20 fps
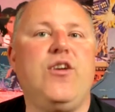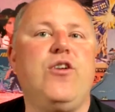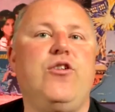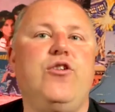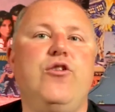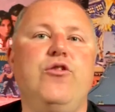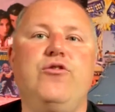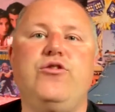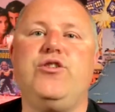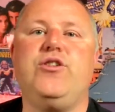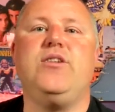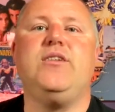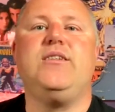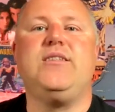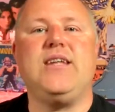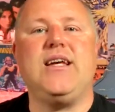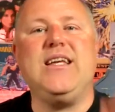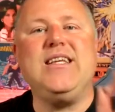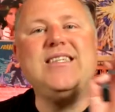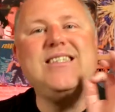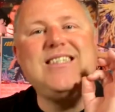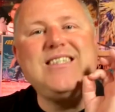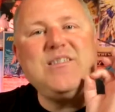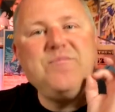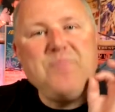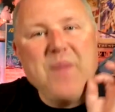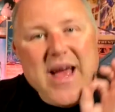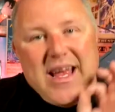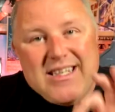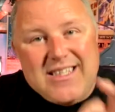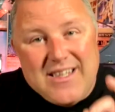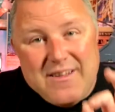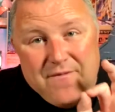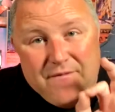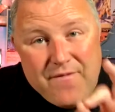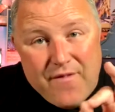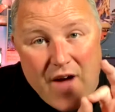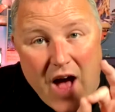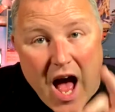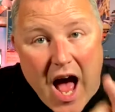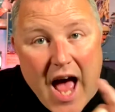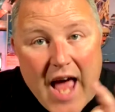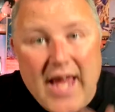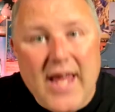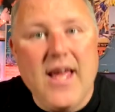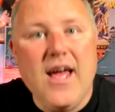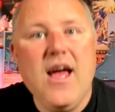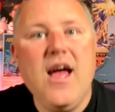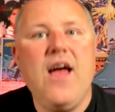You should specify